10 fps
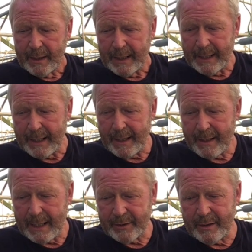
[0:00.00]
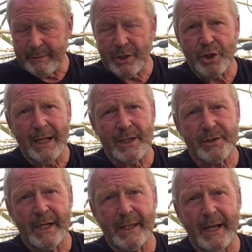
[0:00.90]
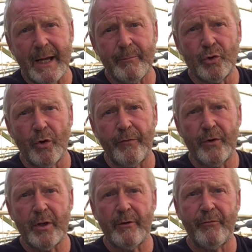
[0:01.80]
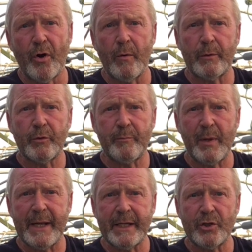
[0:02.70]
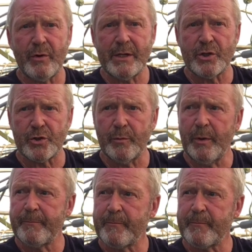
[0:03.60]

Uh, I did mention last night that I'm no further forward with planting trenches up.